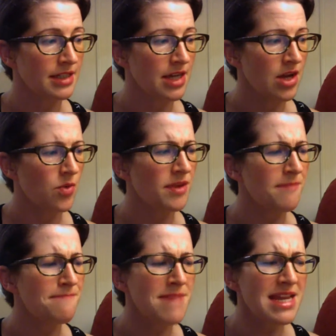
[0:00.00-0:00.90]
With
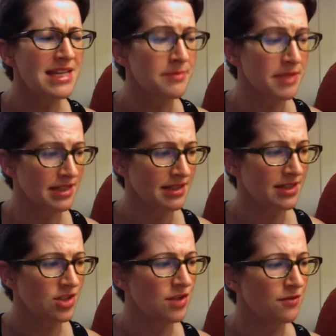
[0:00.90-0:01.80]
amazement did
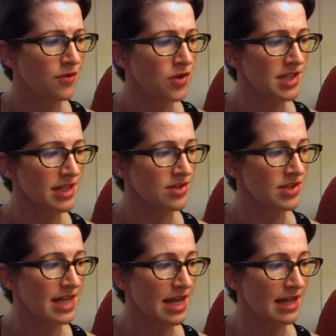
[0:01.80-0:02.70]
she first
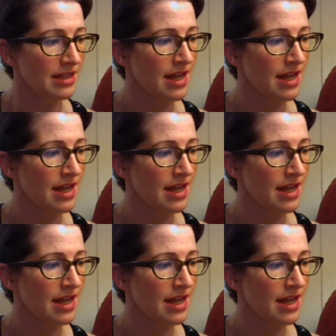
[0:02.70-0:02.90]
understand